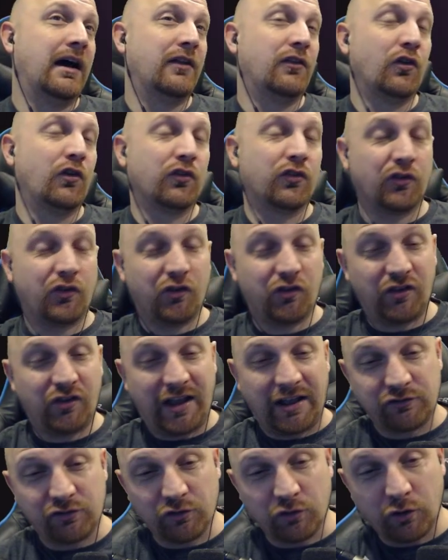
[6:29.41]
Those are the
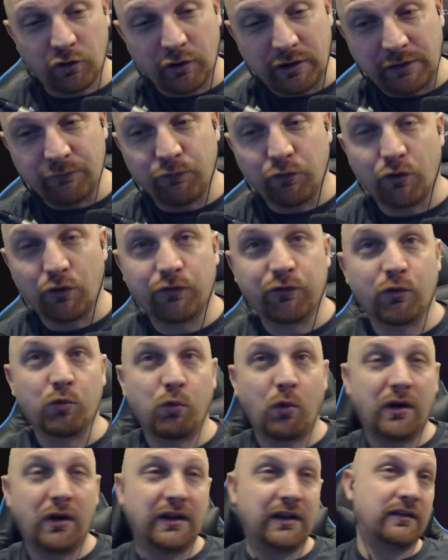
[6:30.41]
stats you're looking for
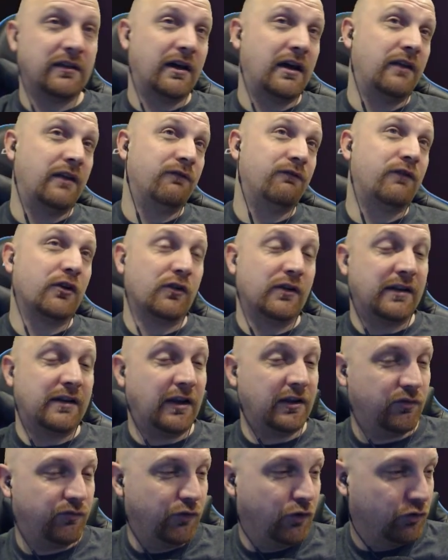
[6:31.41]
one and done. Very
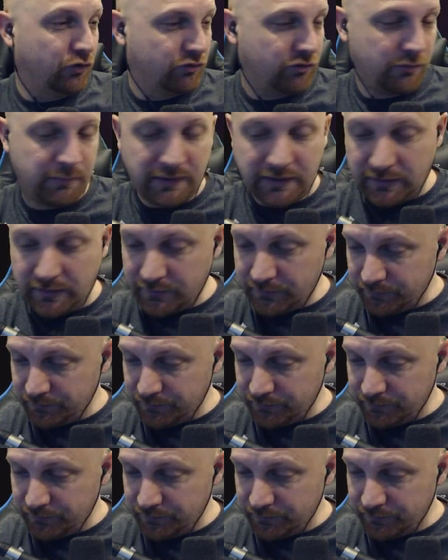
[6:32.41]
nice Vildred, man.